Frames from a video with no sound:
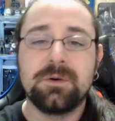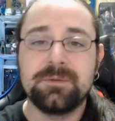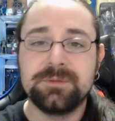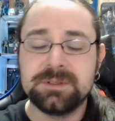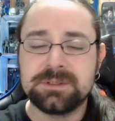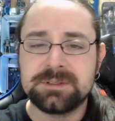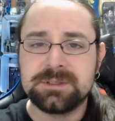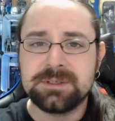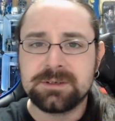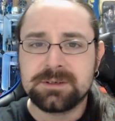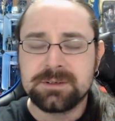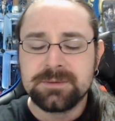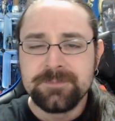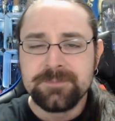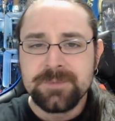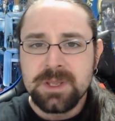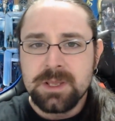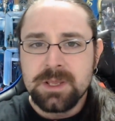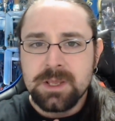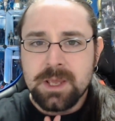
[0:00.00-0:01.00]
of this year,
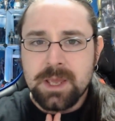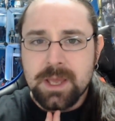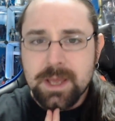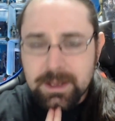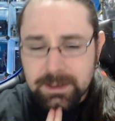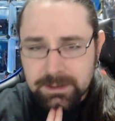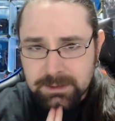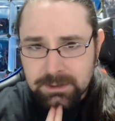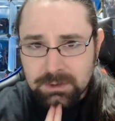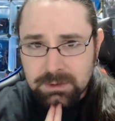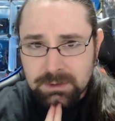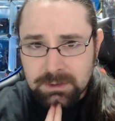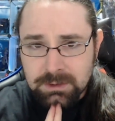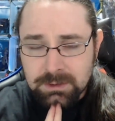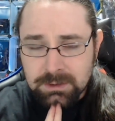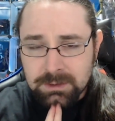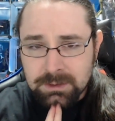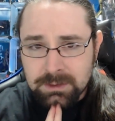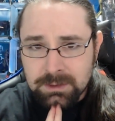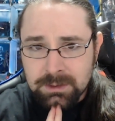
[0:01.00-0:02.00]

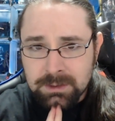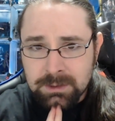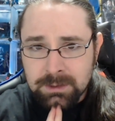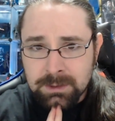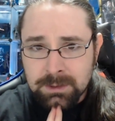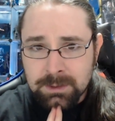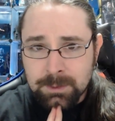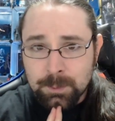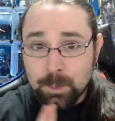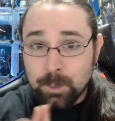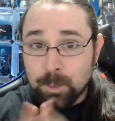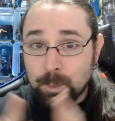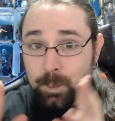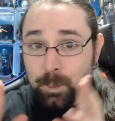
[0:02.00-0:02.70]
and